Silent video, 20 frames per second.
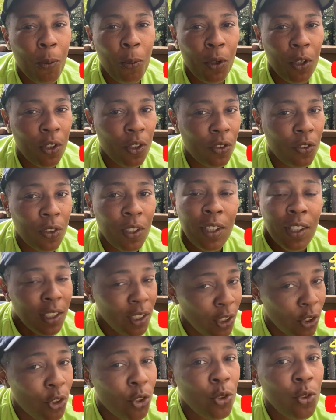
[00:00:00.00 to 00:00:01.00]
worth
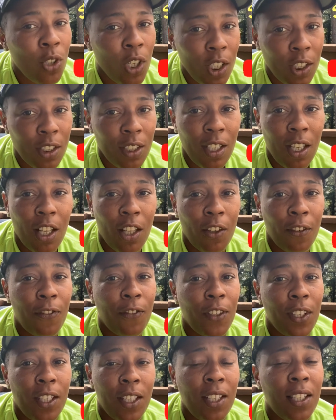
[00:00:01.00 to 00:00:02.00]
the $200
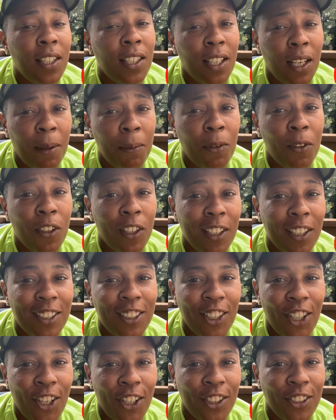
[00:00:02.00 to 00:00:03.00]
fee that I'm going to
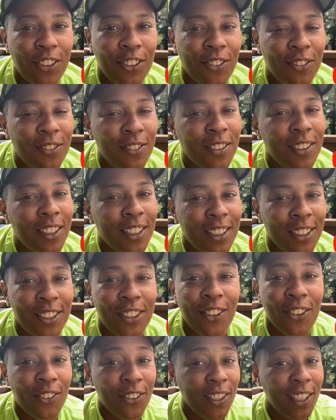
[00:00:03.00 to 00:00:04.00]
charge you.
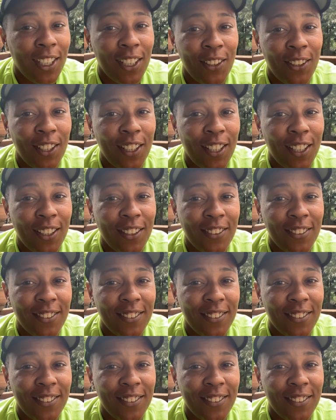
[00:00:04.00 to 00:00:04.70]
So here you go.